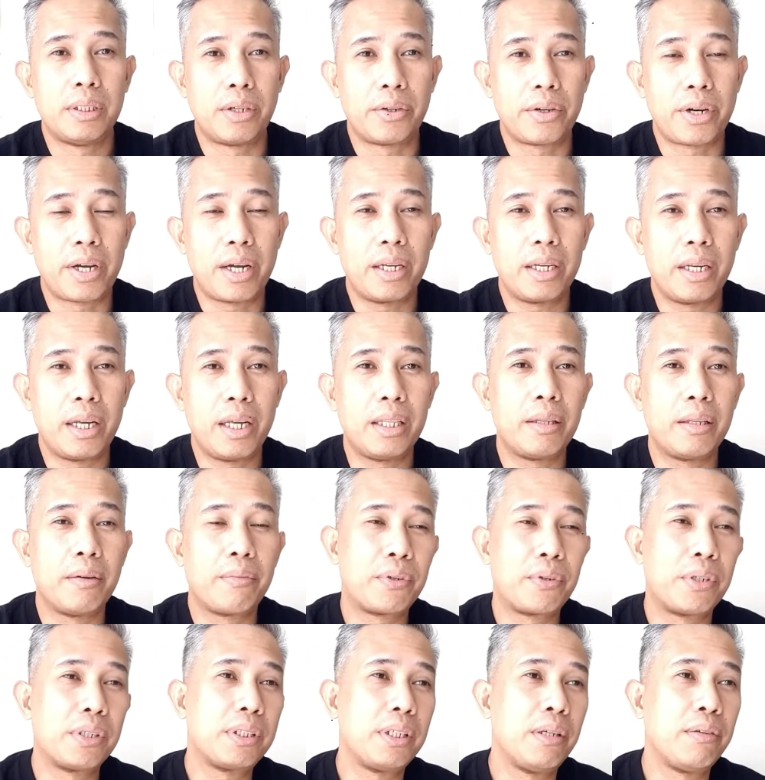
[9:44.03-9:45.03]
Alright, and
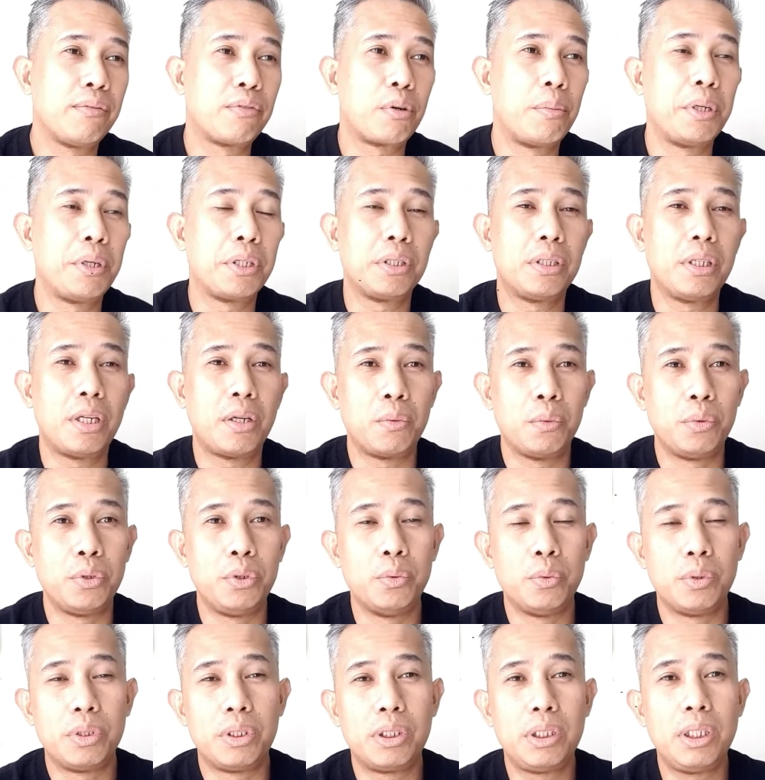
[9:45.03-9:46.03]
the first information that
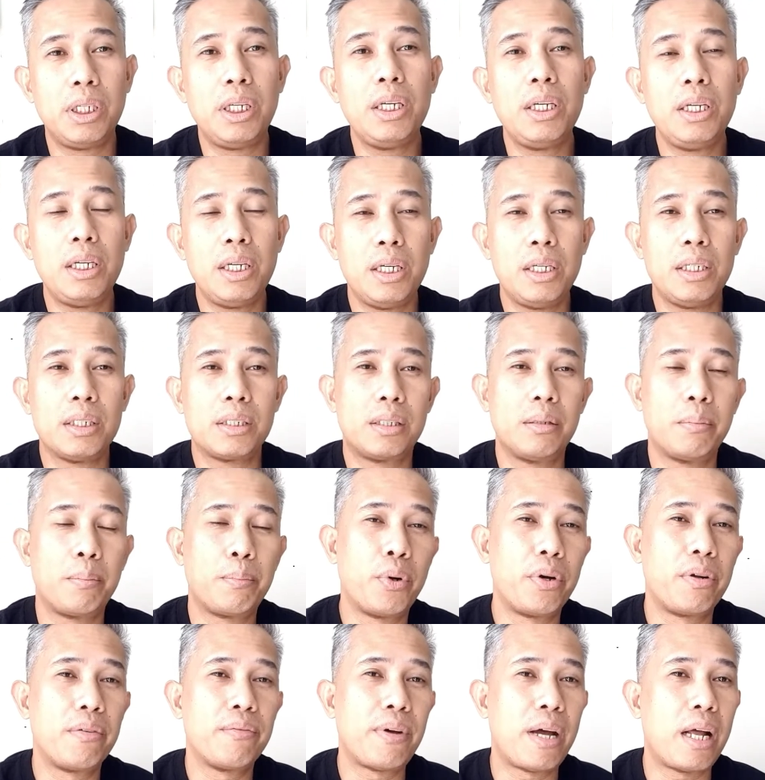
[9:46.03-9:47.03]
we would see is the
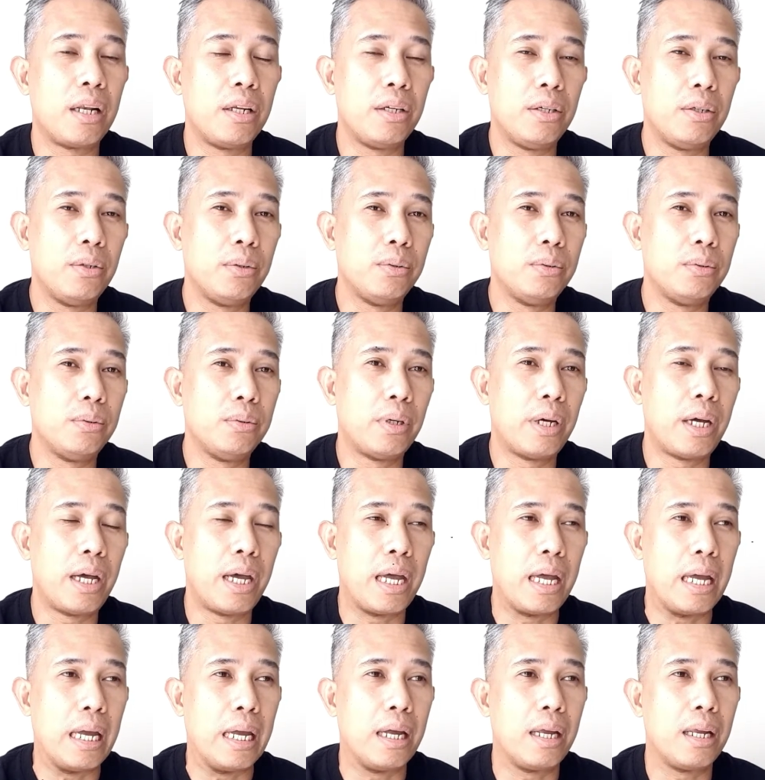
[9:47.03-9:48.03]
point value
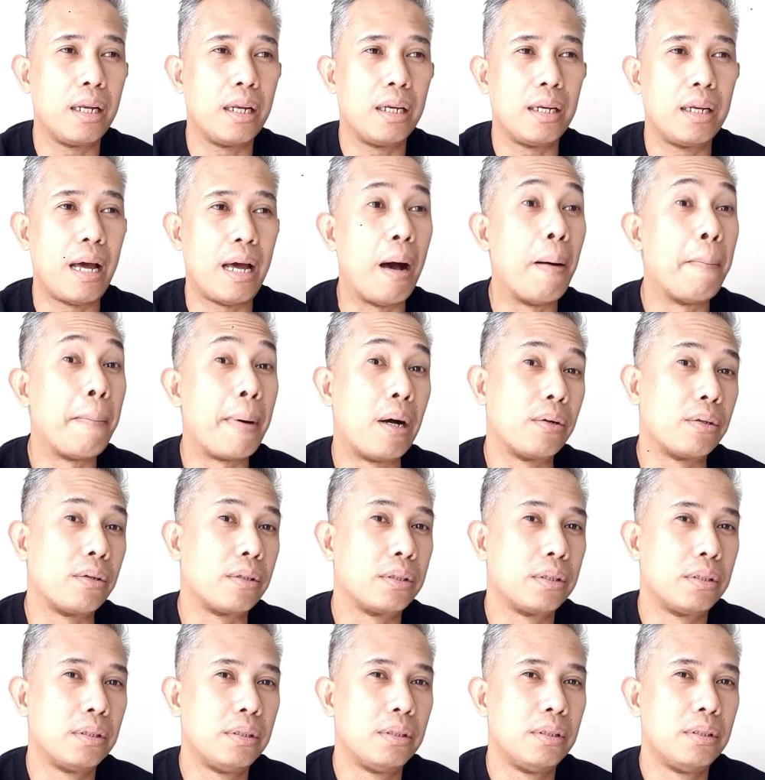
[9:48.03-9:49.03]
and
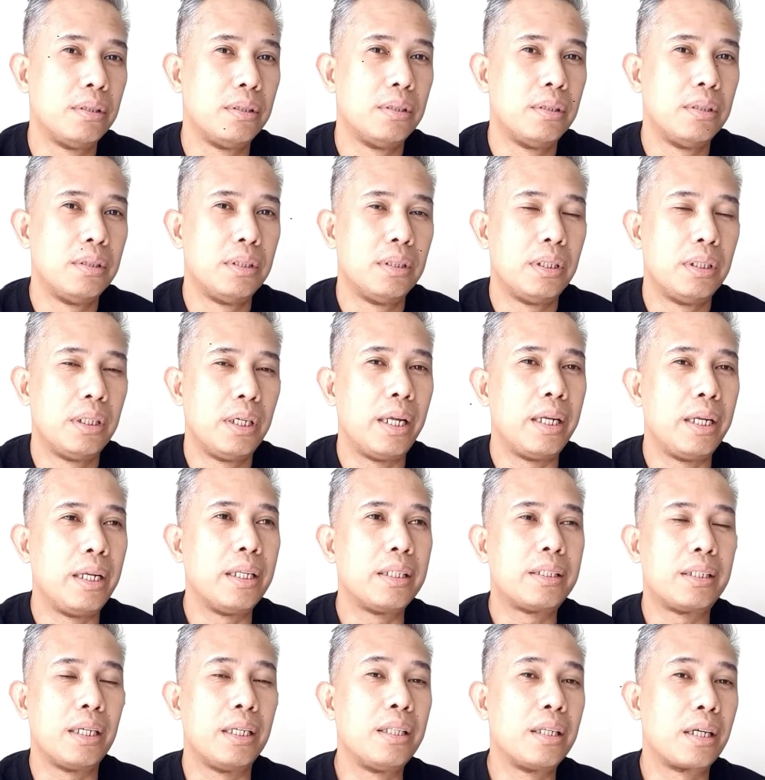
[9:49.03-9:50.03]
amount,
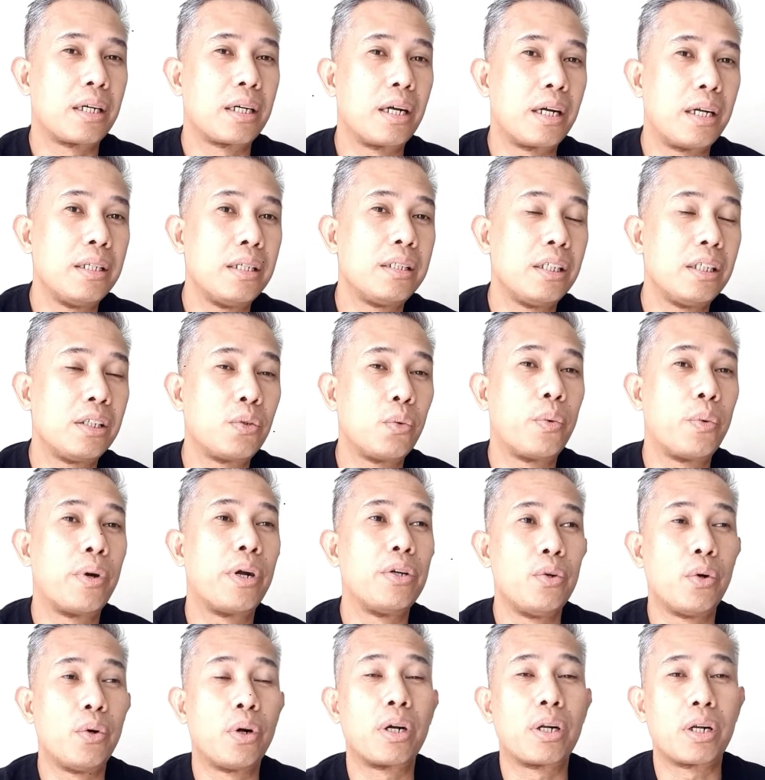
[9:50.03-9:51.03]
and it's in the currency to
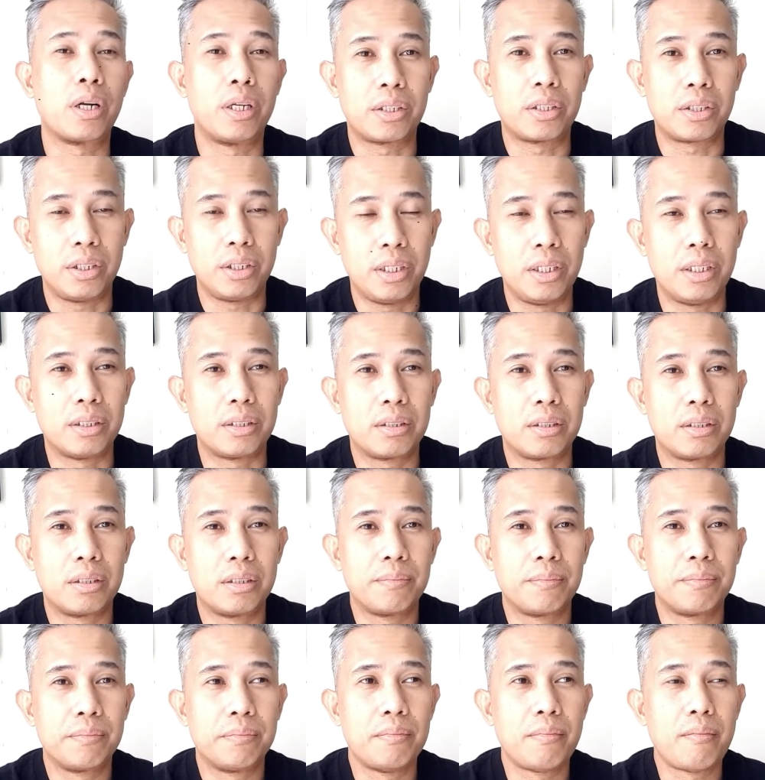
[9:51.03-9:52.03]
where your country
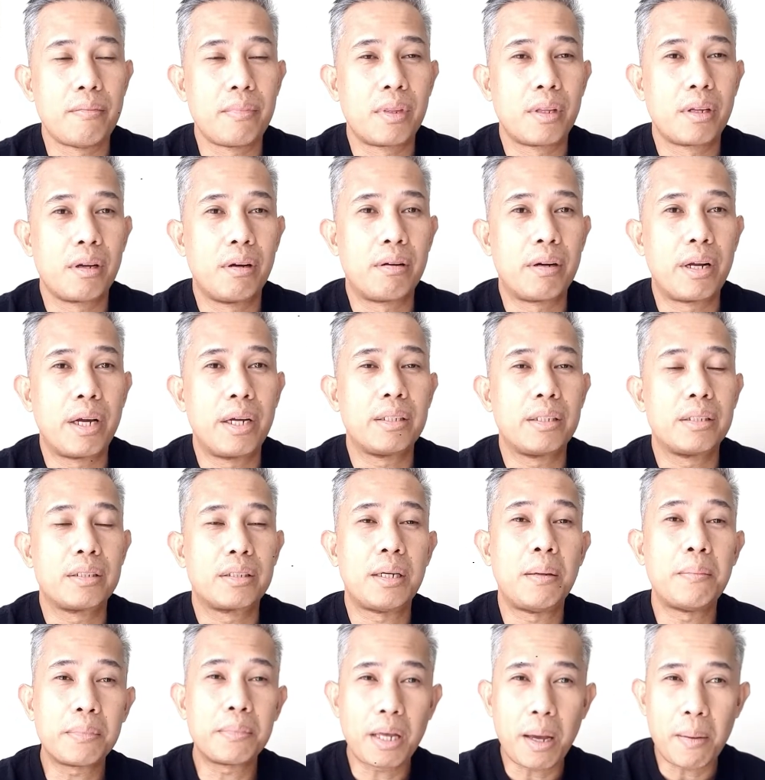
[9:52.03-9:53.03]
is.
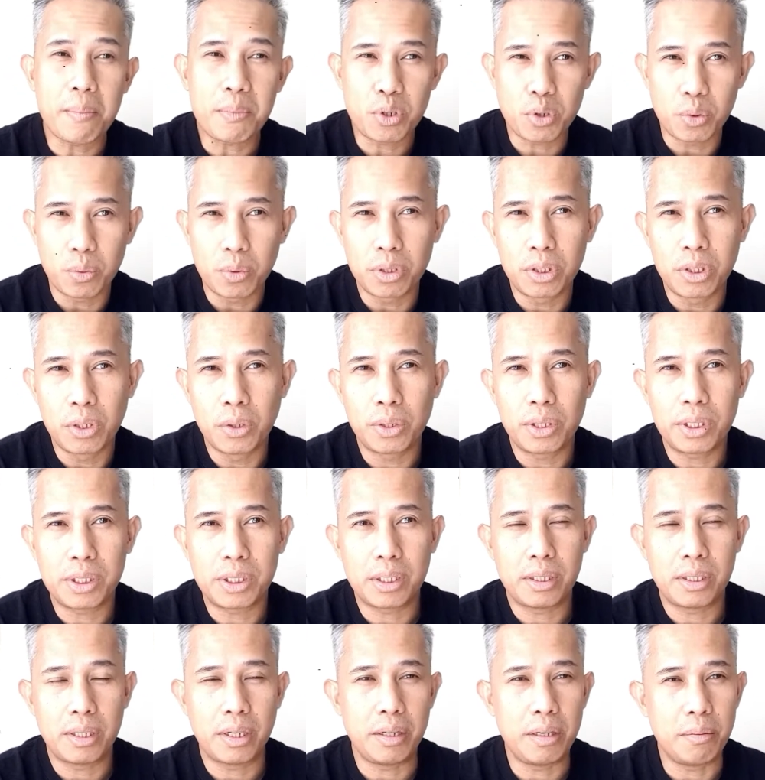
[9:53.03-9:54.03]
Alright, sometimes you would
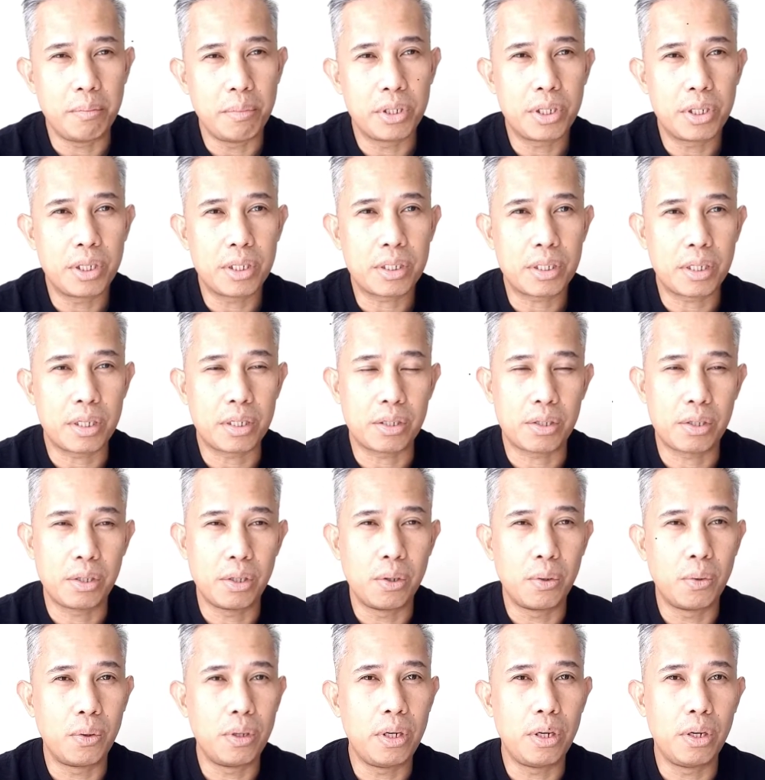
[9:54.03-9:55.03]
notice that the images are
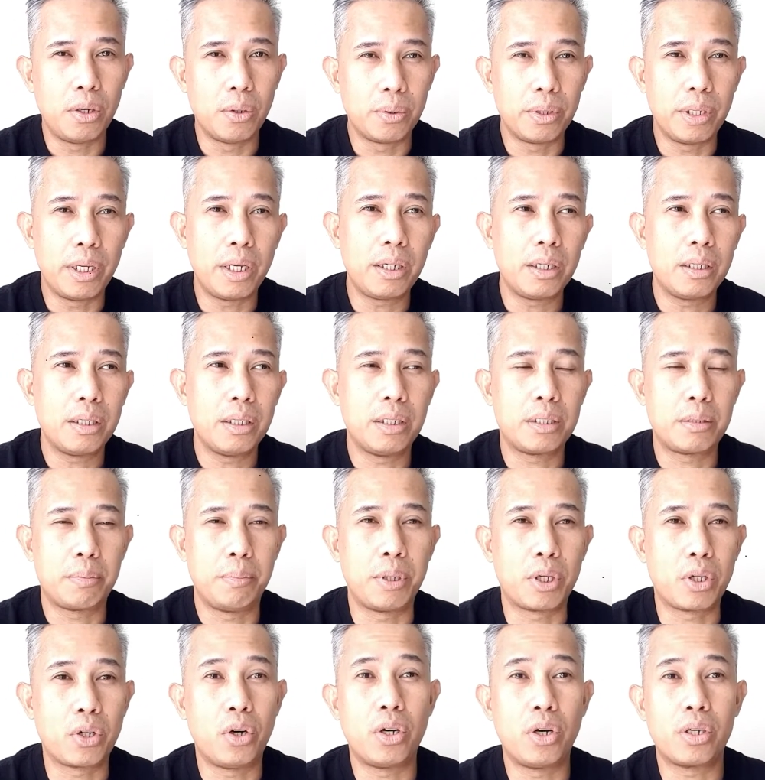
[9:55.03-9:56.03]
slowly loading.
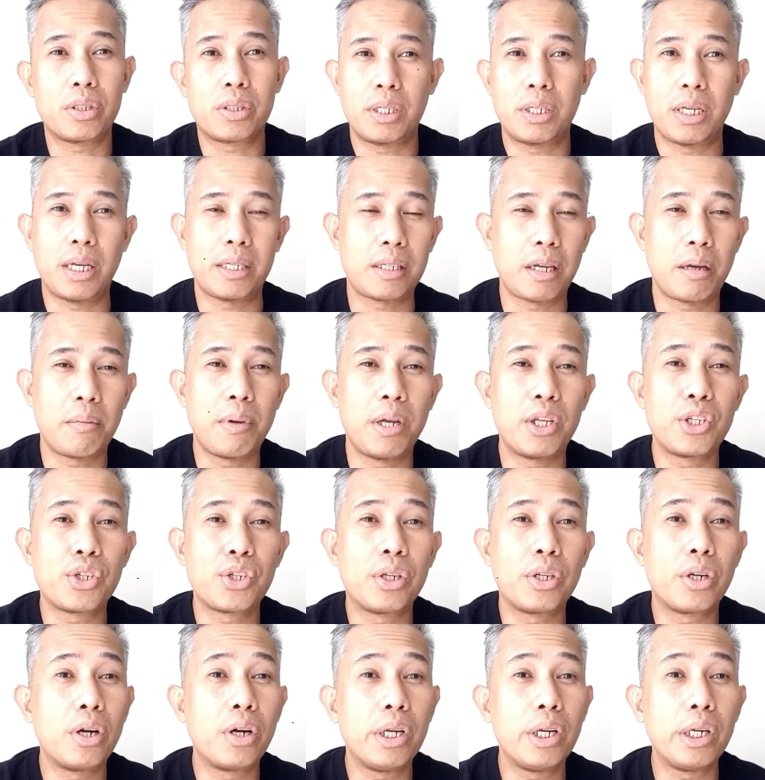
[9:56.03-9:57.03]
It's because, as I
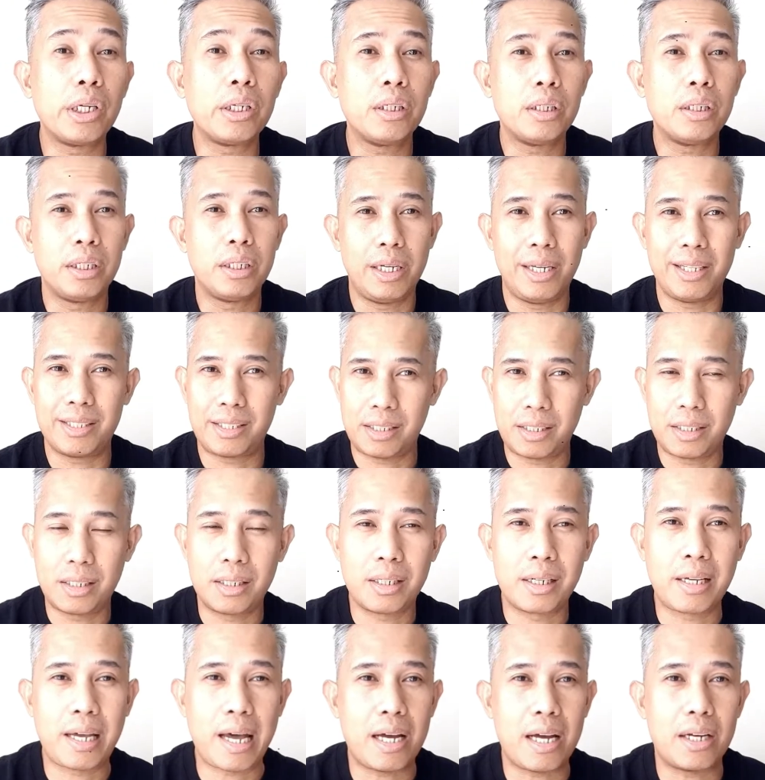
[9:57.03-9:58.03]
mentioned earlier,
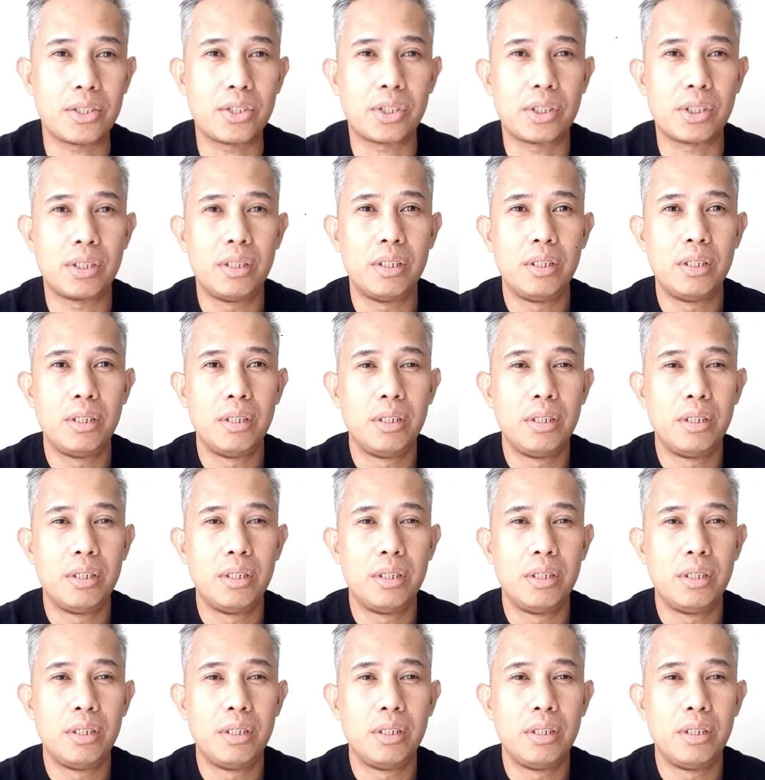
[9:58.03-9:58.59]
it's cached.